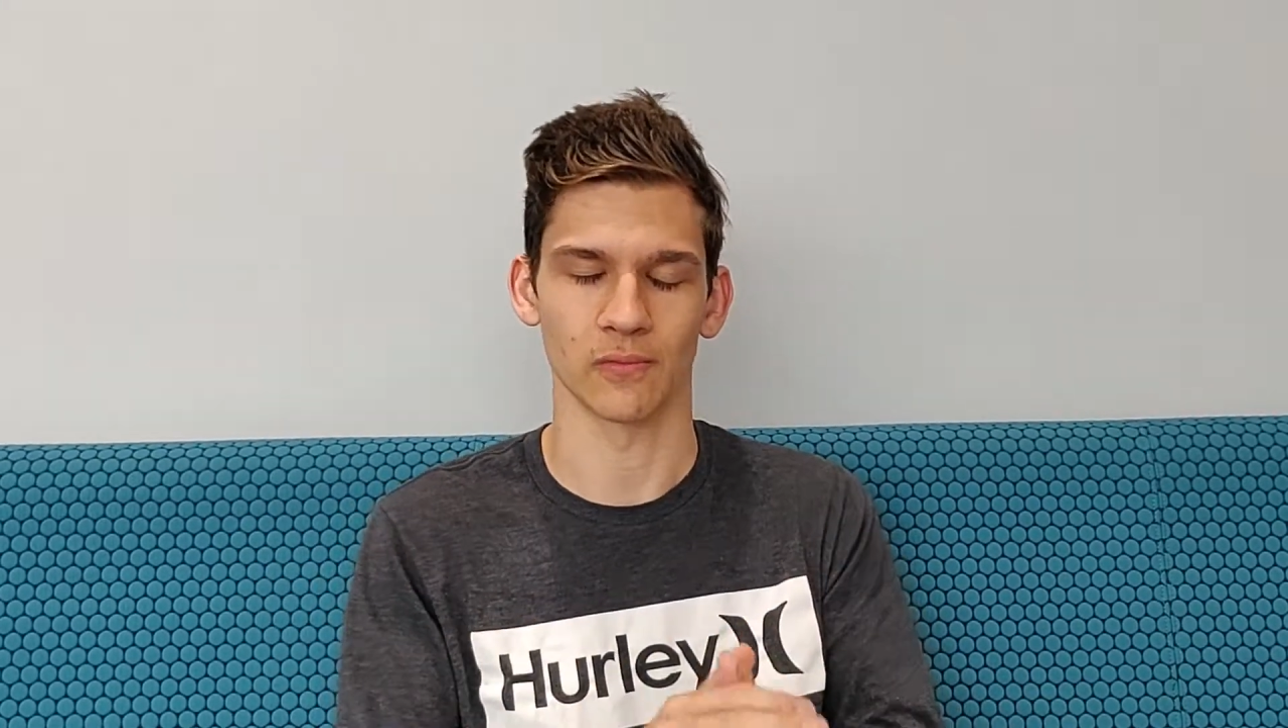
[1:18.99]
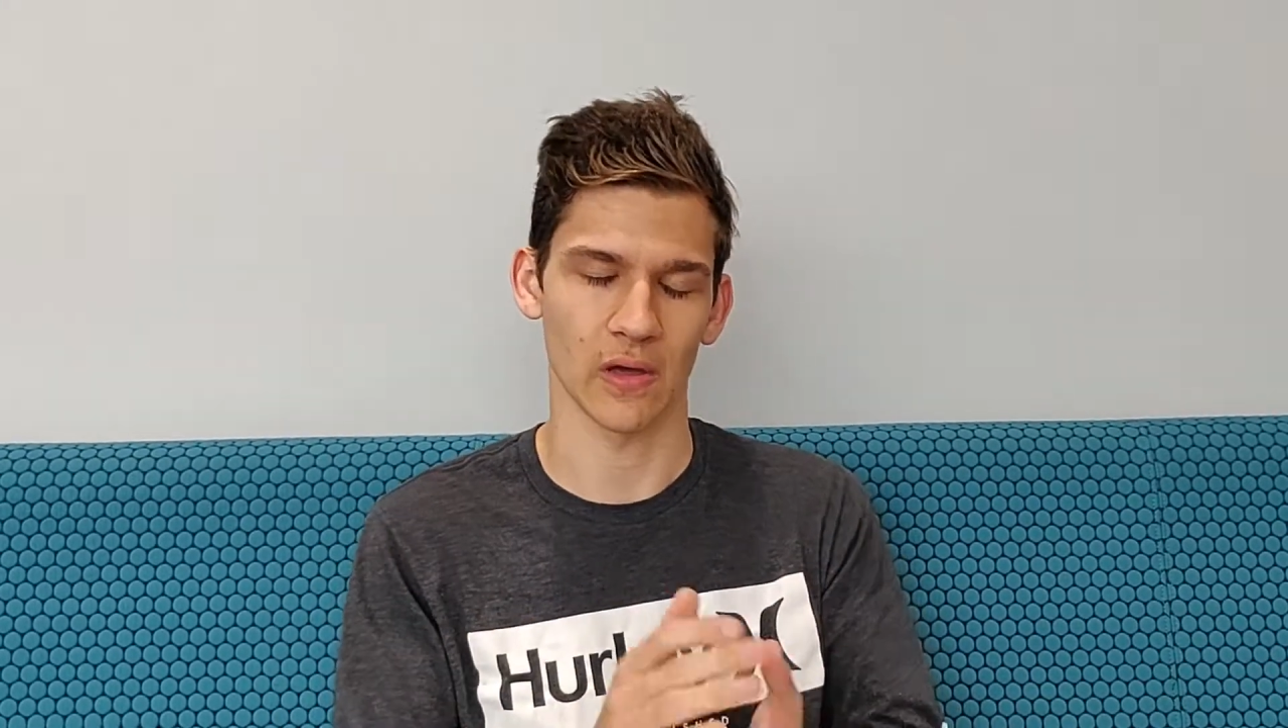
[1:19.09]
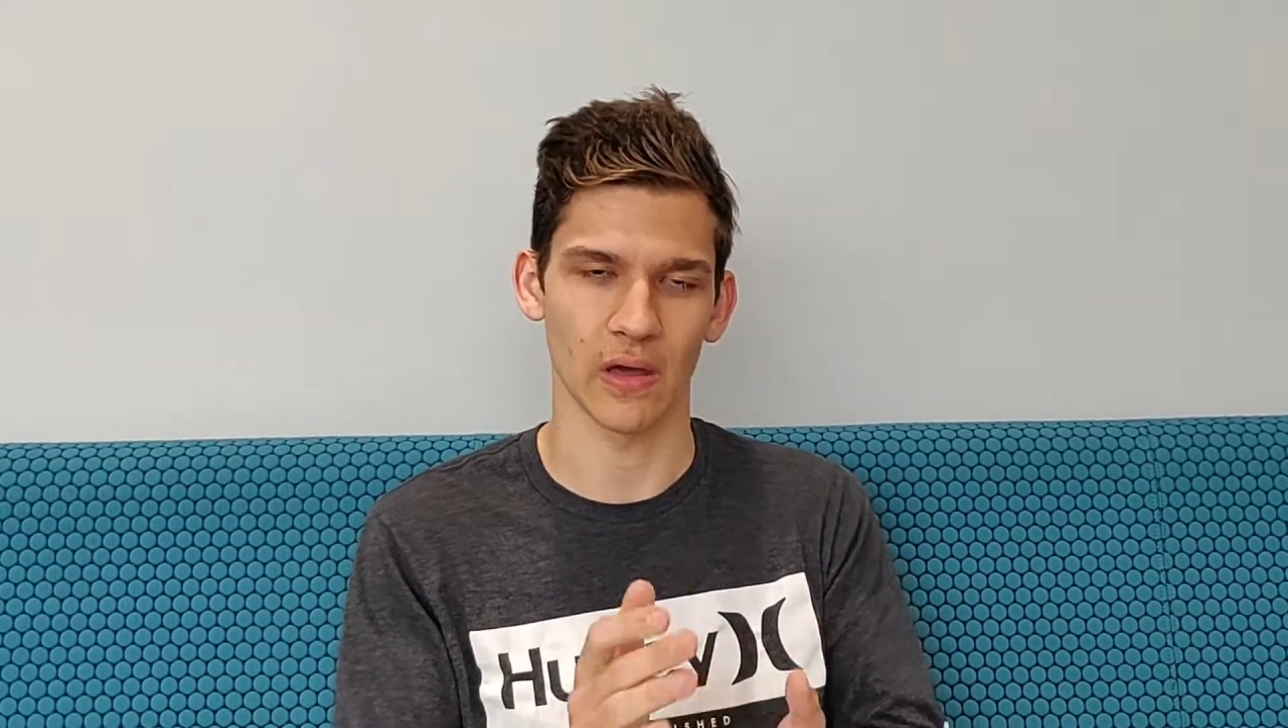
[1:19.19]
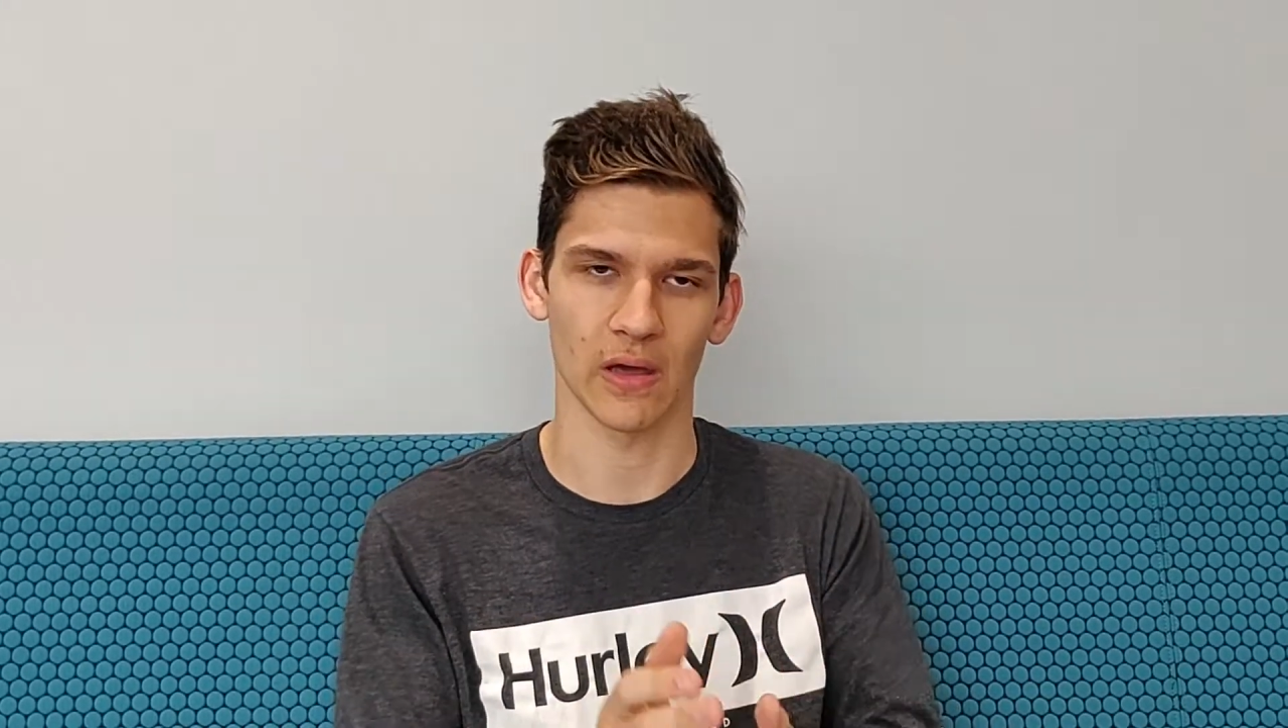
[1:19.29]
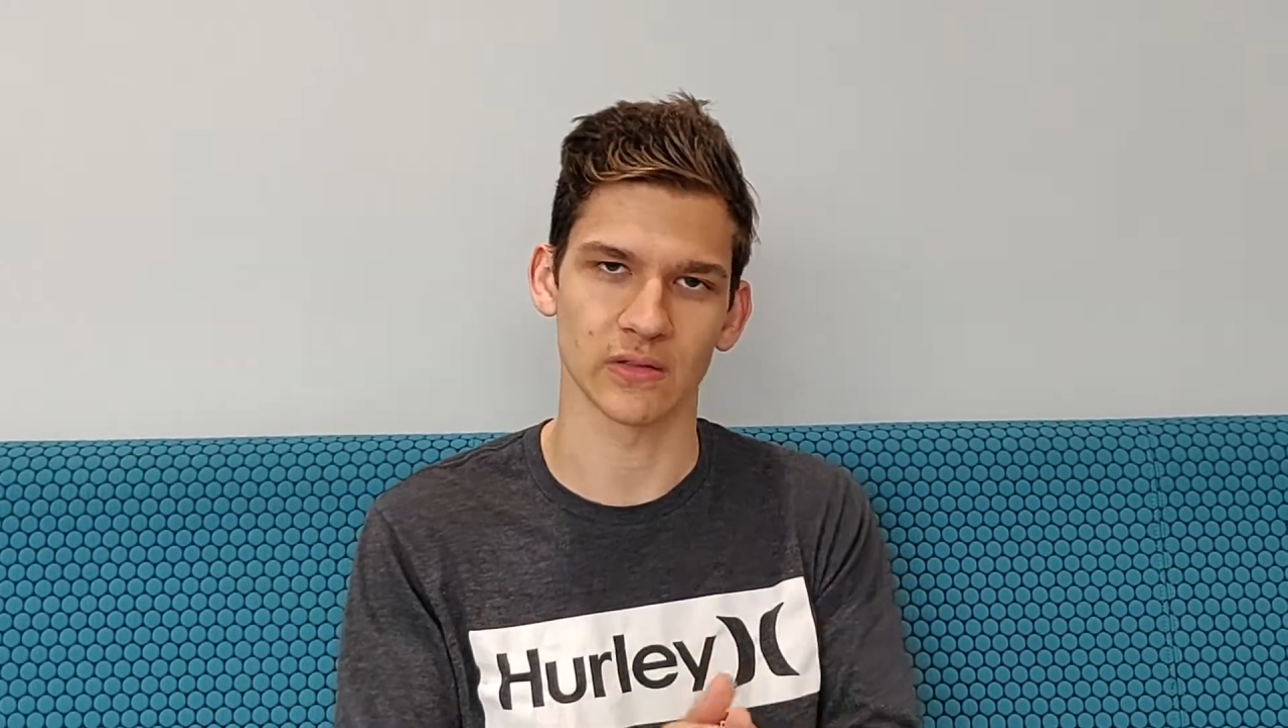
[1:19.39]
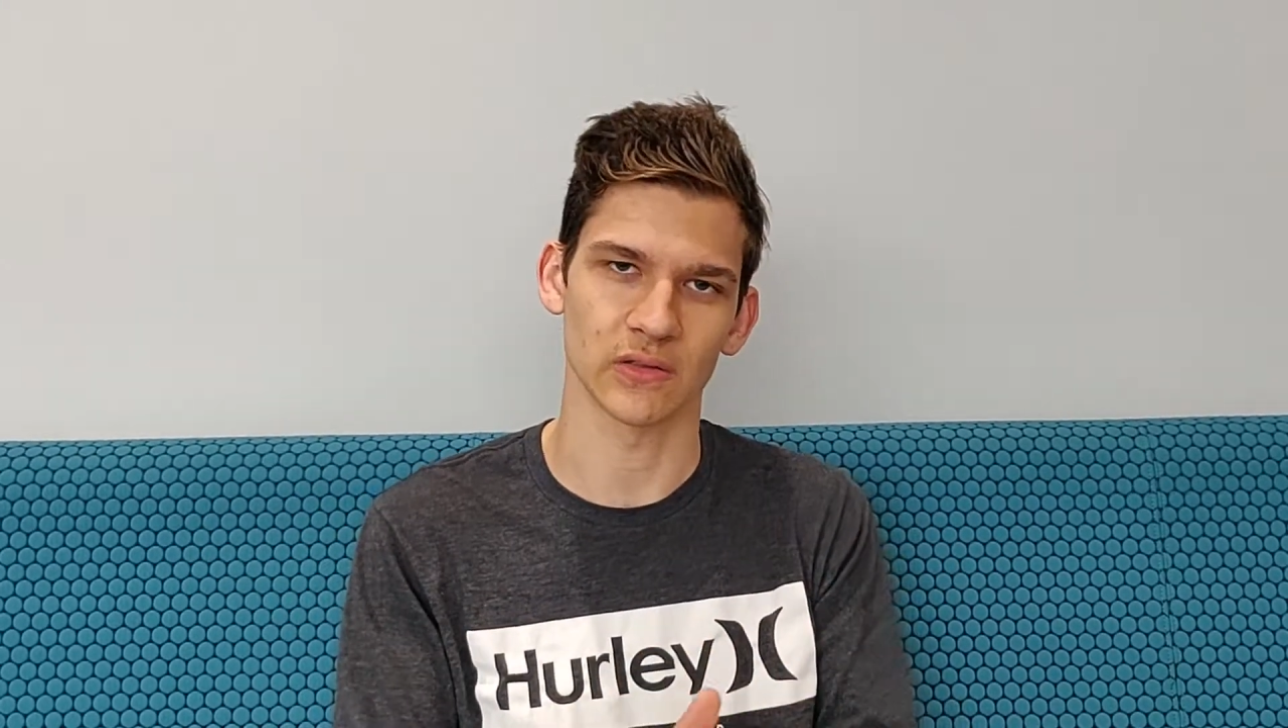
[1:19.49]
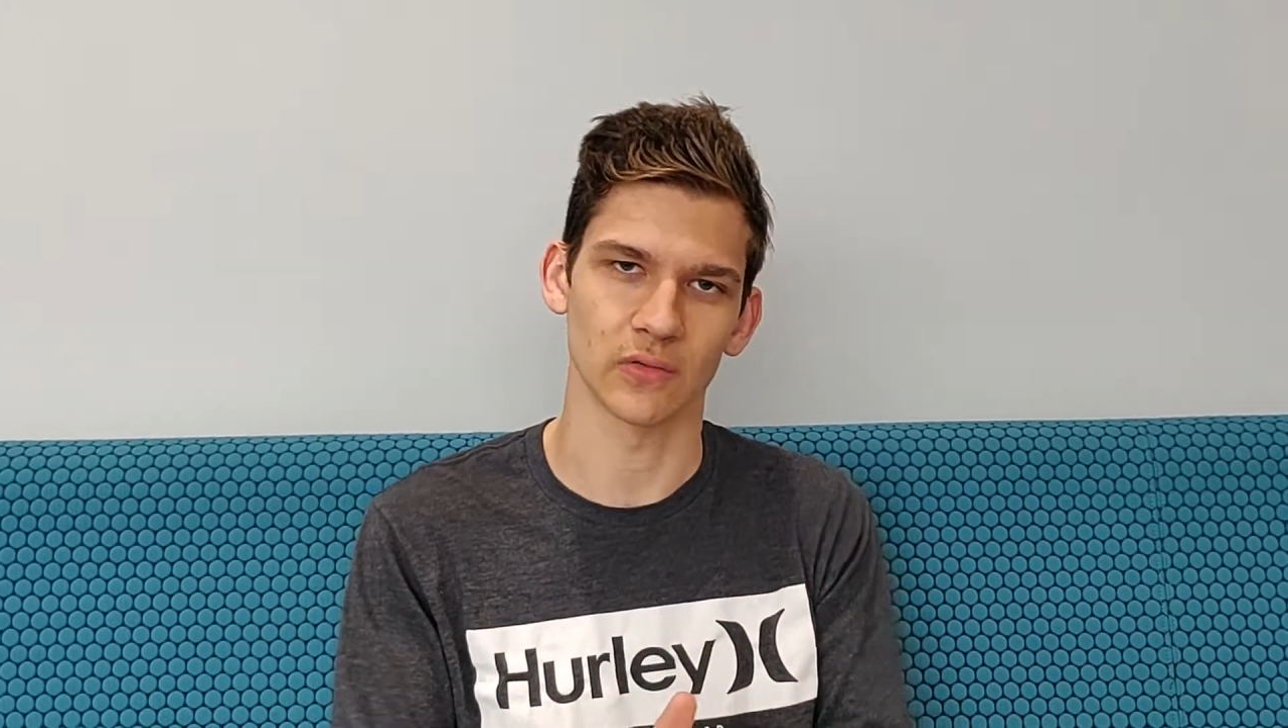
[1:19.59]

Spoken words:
of AX